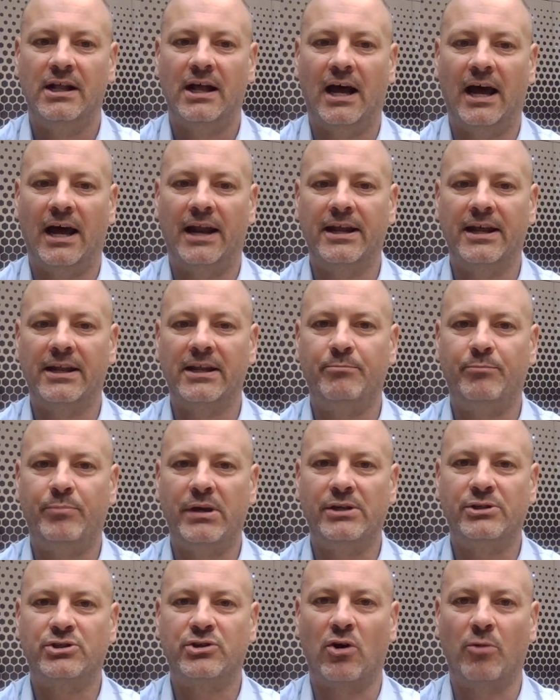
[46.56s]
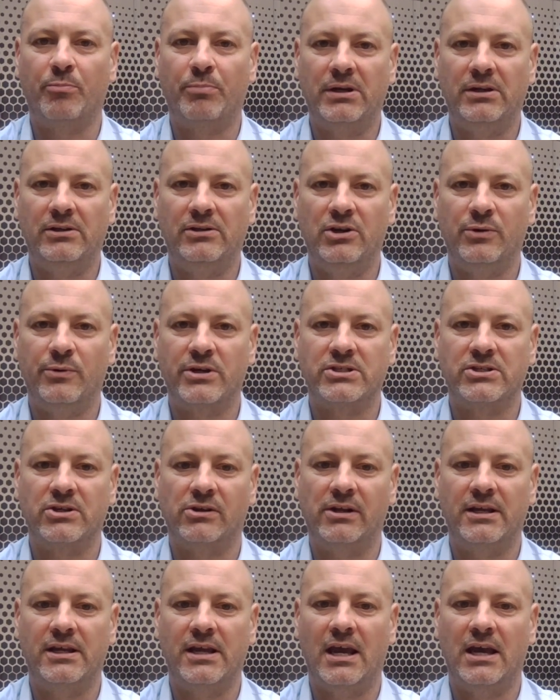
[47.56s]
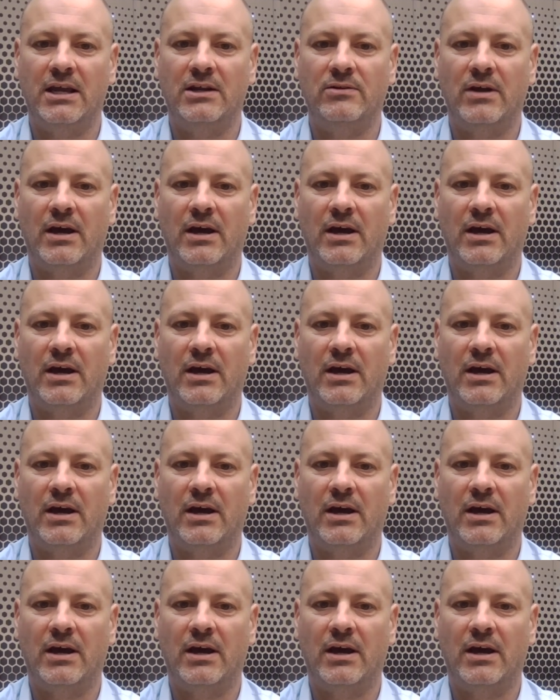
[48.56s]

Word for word: Another big drop in US dollar yen